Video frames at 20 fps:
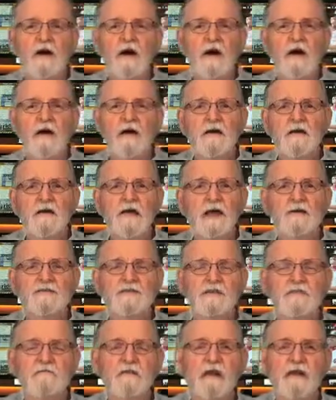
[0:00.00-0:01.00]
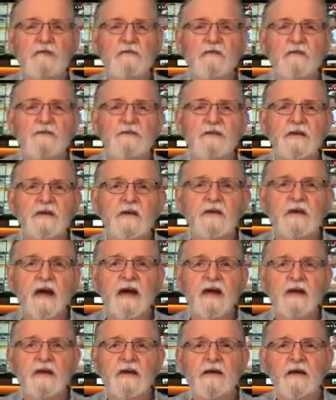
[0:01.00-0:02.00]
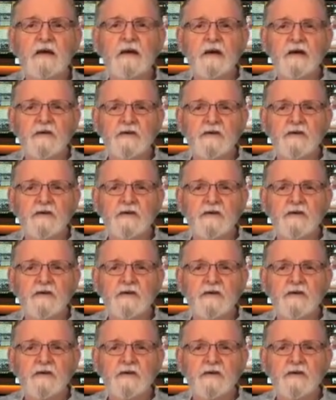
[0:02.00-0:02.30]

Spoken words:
nationally ranked North Carolina.